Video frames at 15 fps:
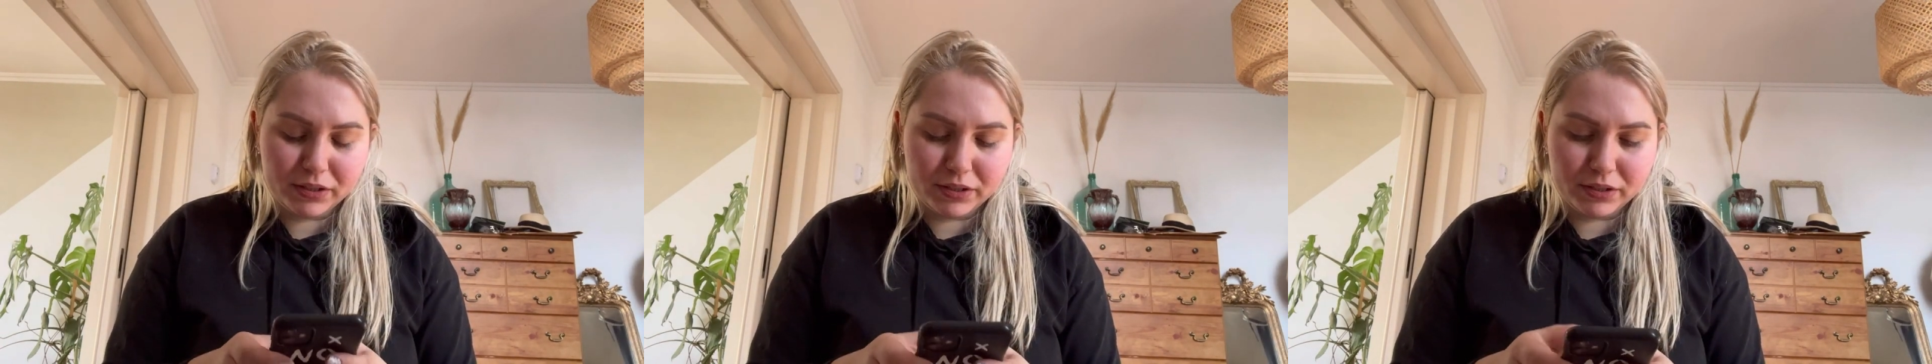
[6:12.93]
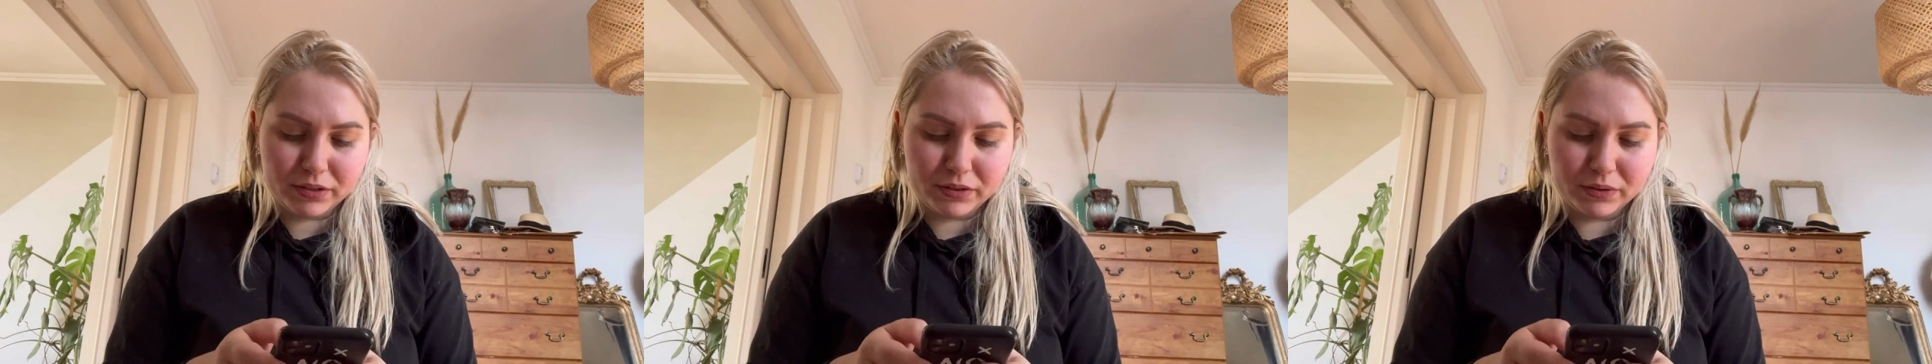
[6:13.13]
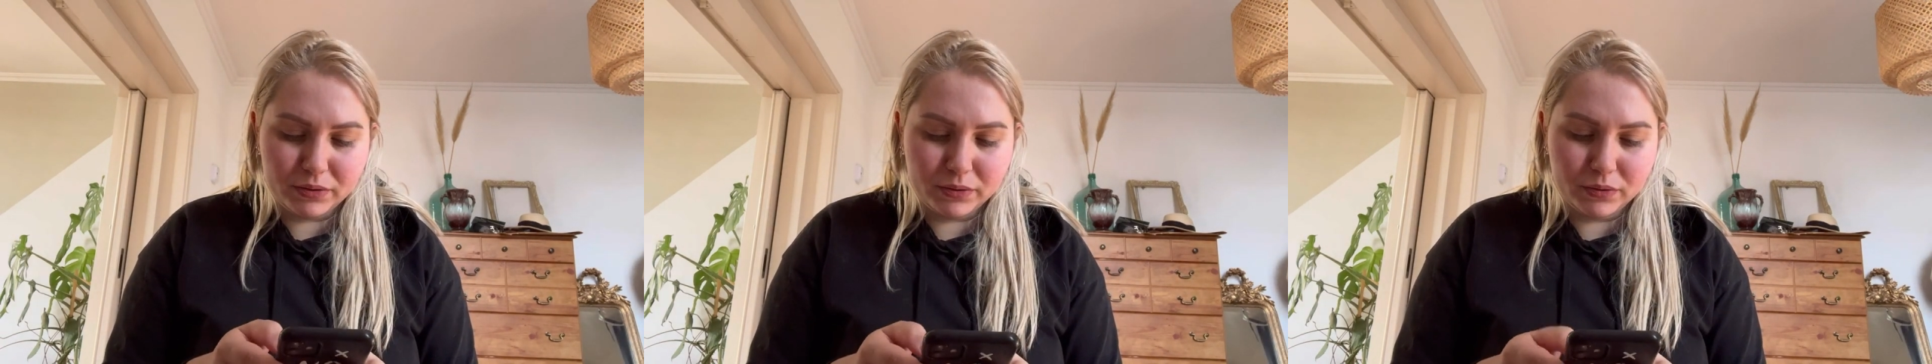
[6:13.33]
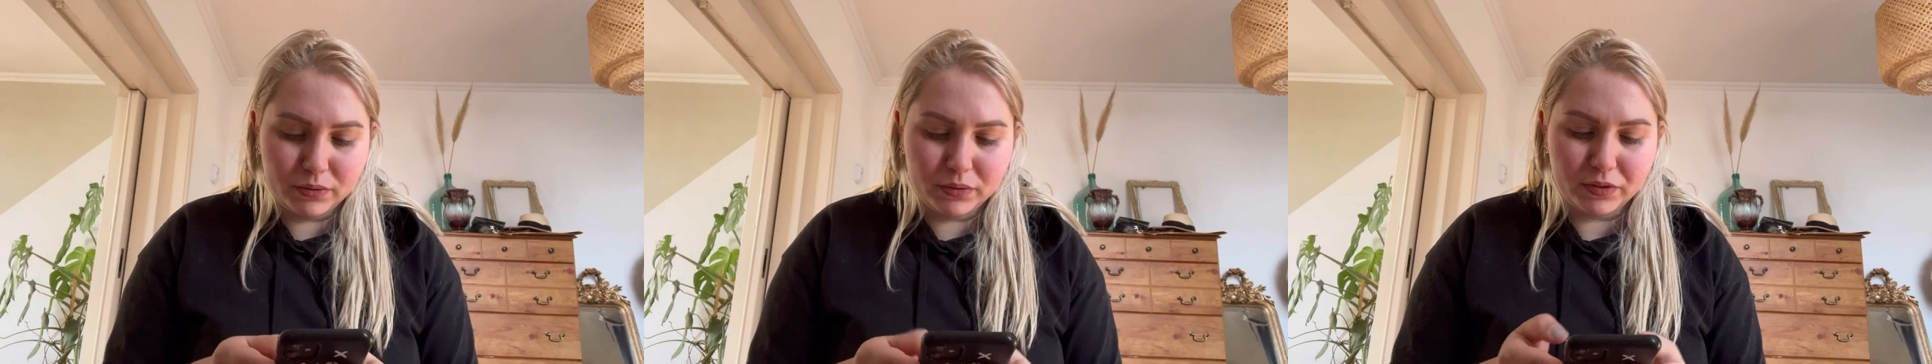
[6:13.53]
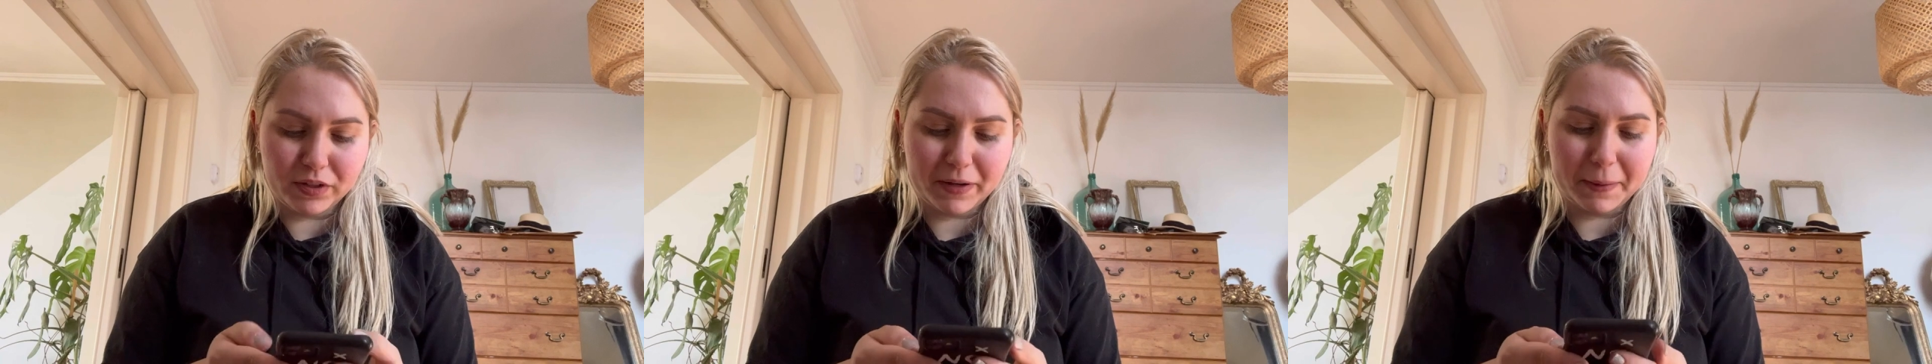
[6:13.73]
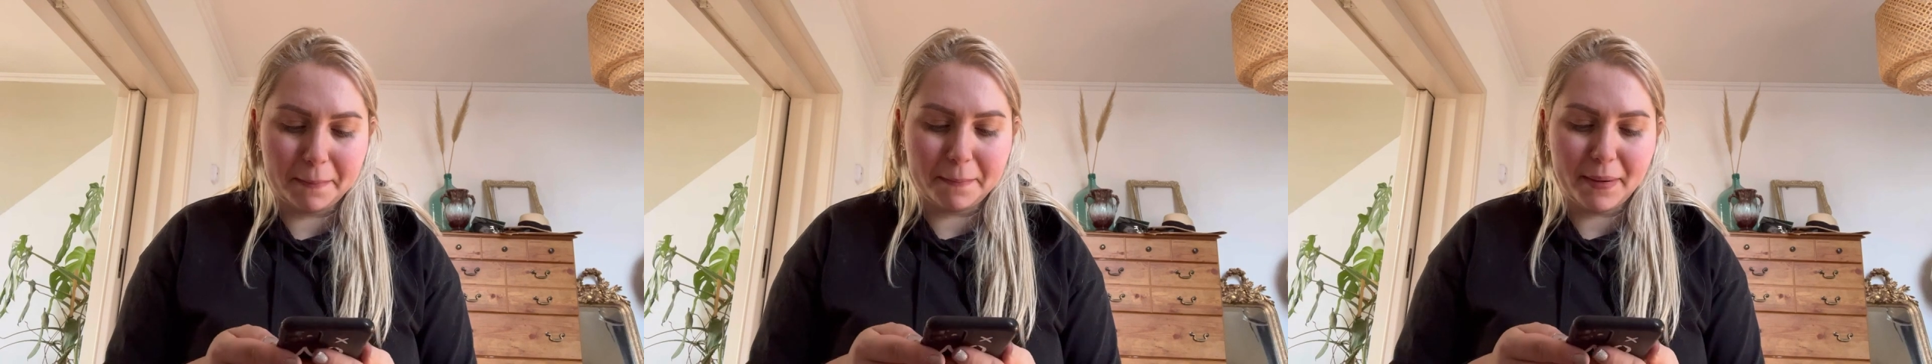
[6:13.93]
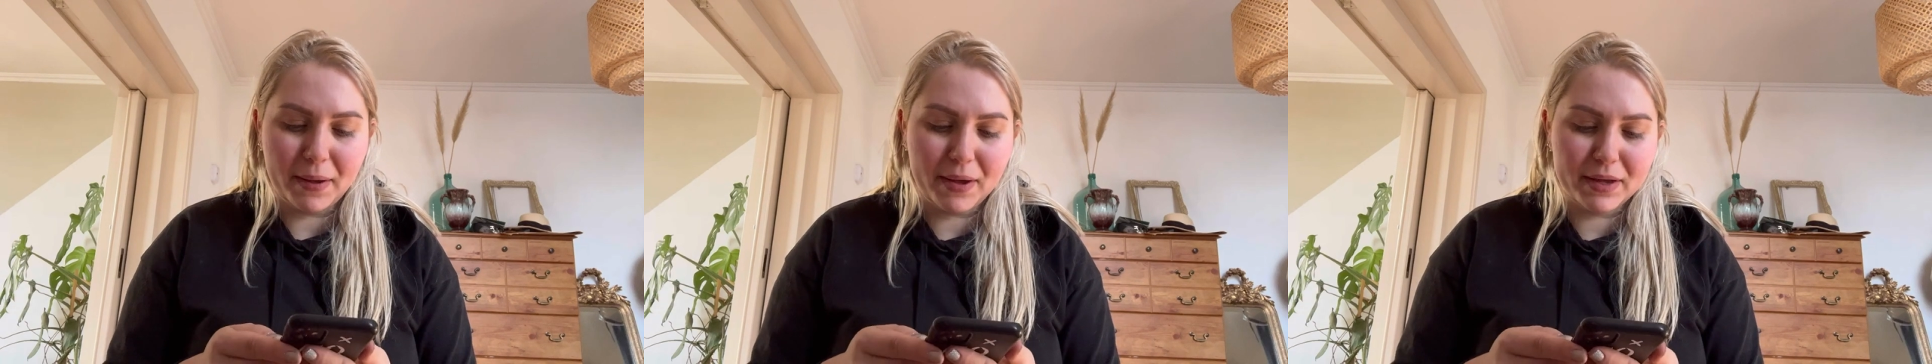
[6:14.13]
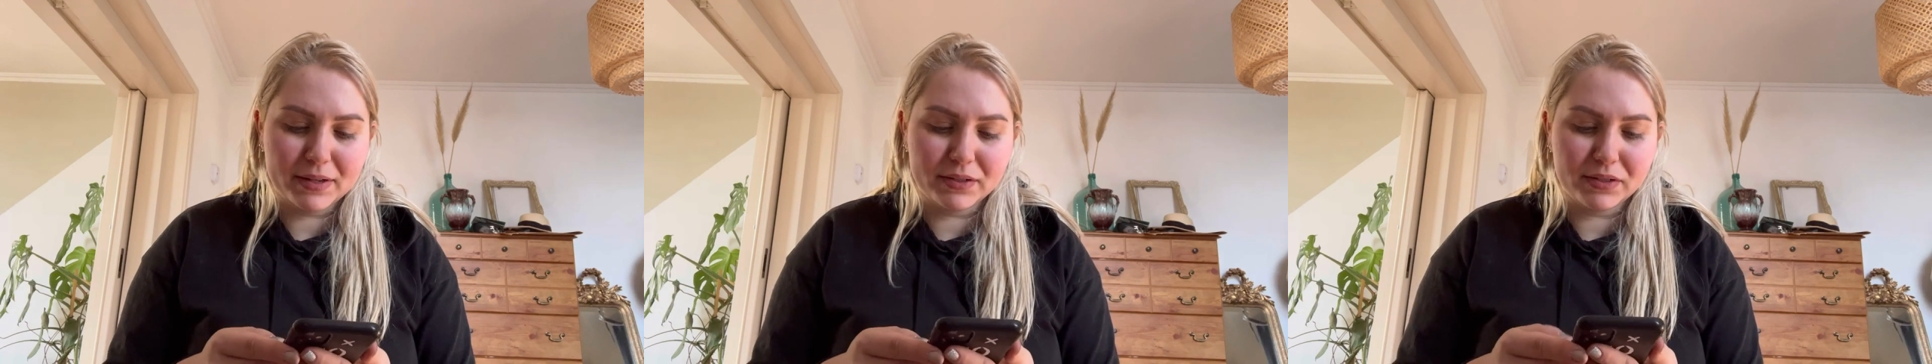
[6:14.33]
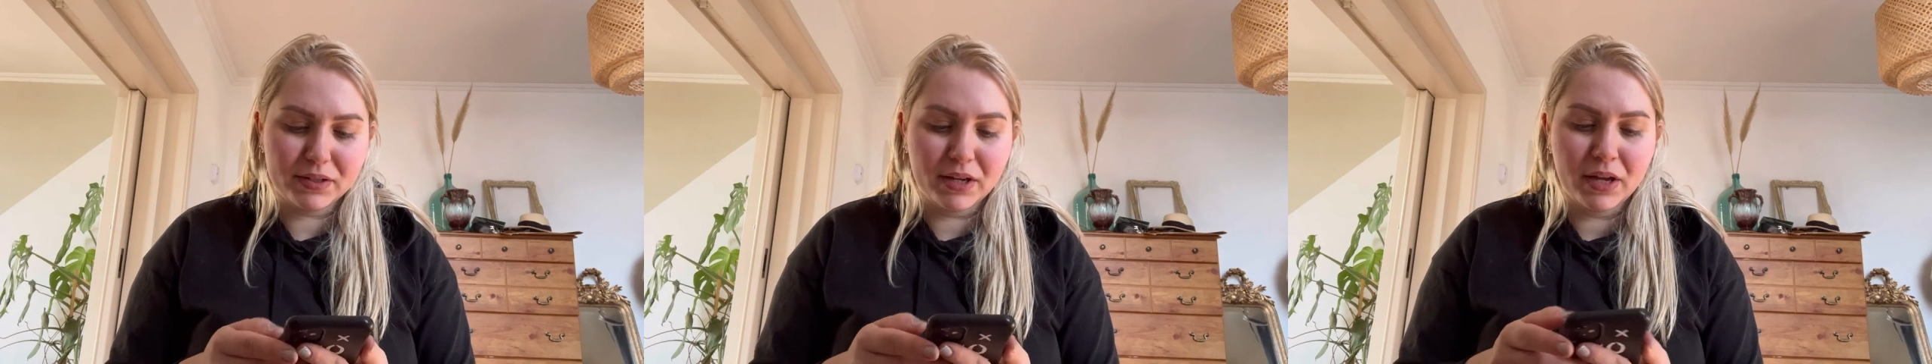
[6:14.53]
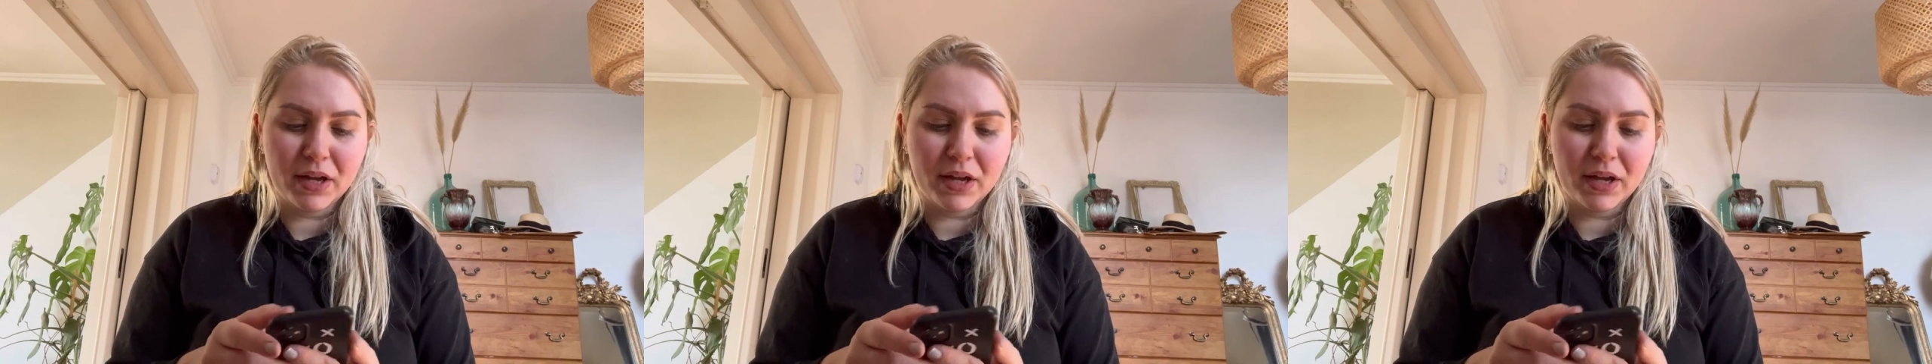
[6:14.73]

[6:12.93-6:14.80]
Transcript: to recommend